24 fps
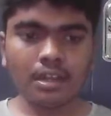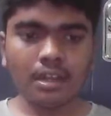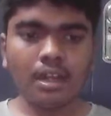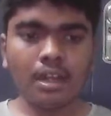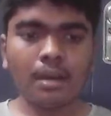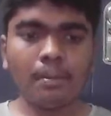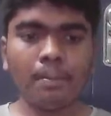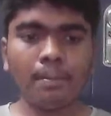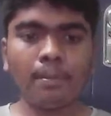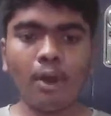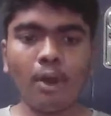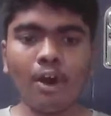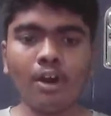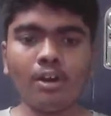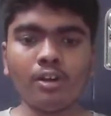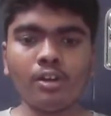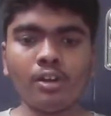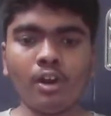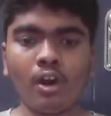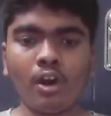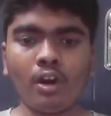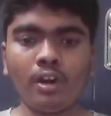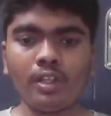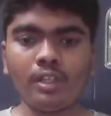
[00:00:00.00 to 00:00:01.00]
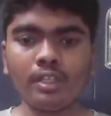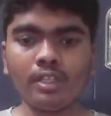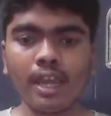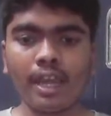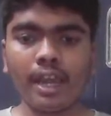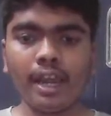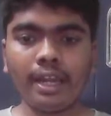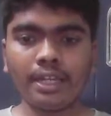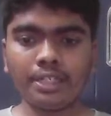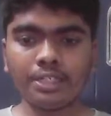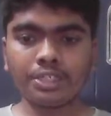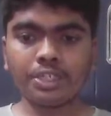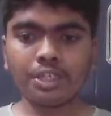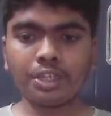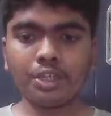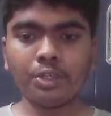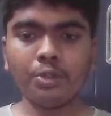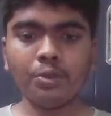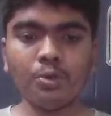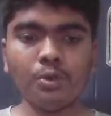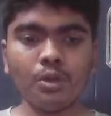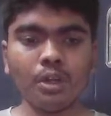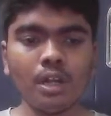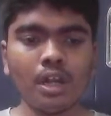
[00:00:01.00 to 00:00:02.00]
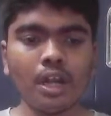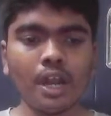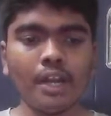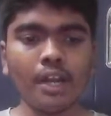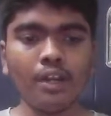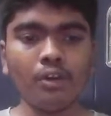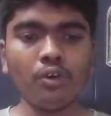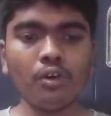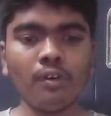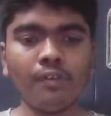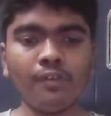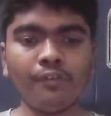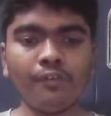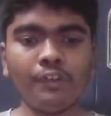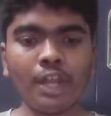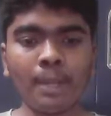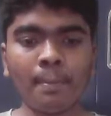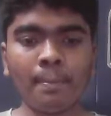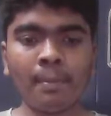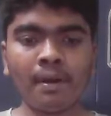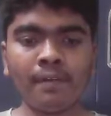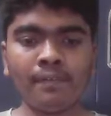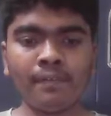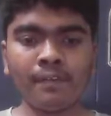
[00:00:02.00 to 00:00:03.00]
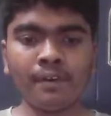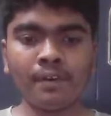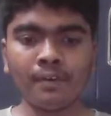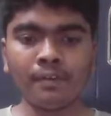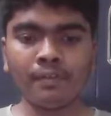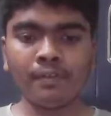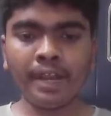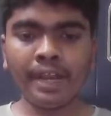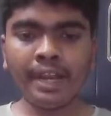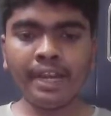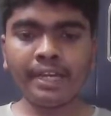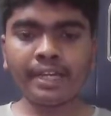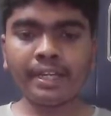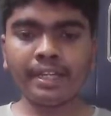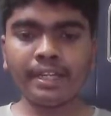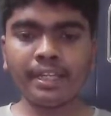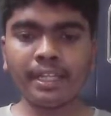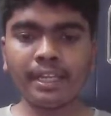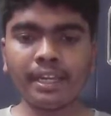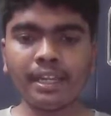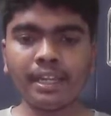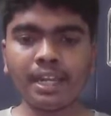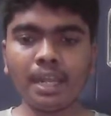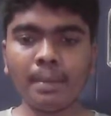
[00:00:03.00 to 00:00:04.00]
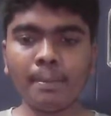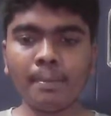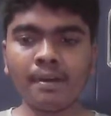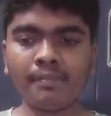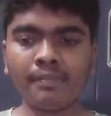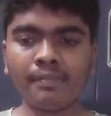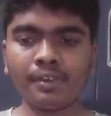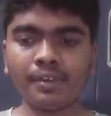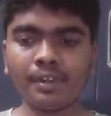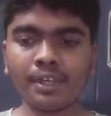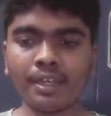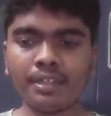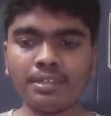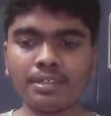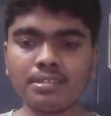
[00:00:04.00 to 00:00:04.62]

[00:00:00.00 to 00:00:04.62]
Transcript: block not in the hash queue and no free buffer, wait until any buffer gets